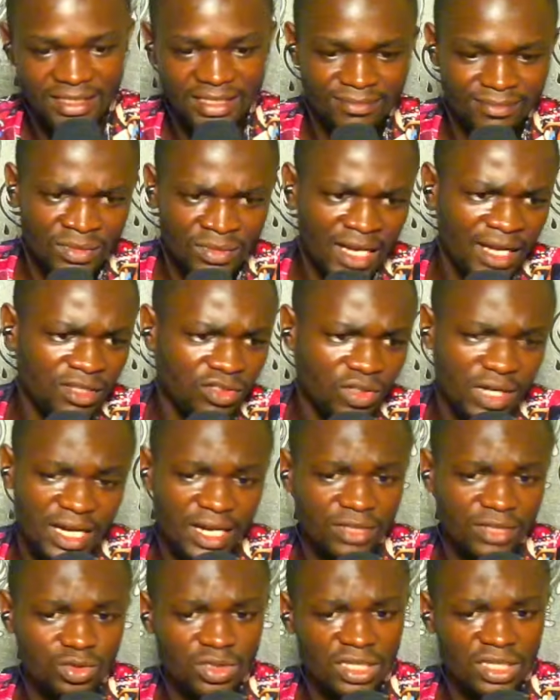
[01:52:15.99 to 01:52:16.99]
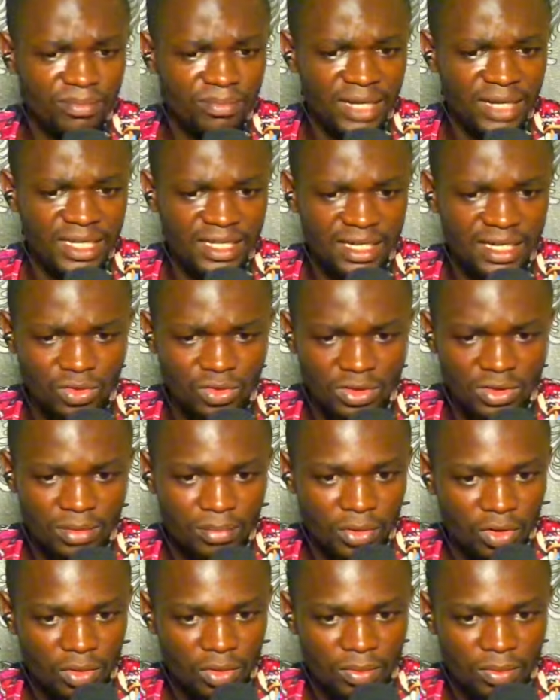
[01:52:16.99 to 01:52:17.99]
I knew I had to keep my knight on the
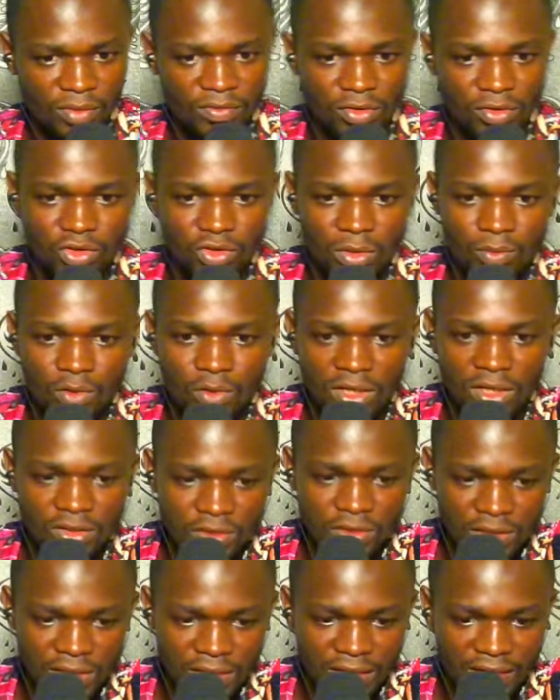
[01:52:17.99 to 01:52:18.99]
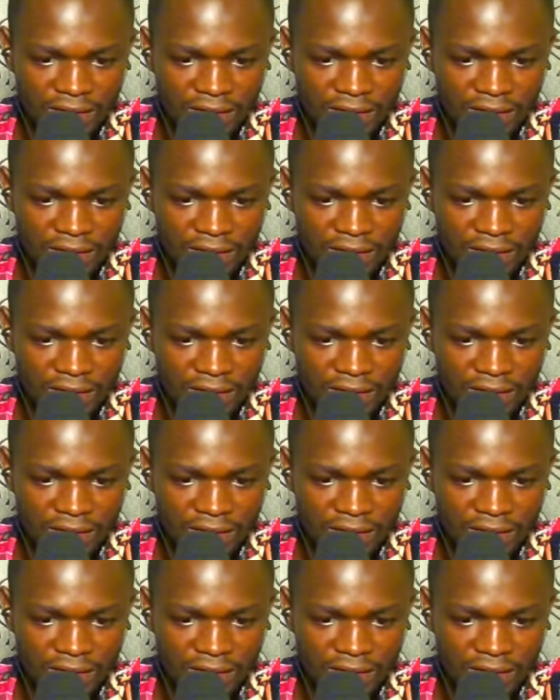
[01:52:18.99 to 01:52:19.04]
board, but for some weird reason,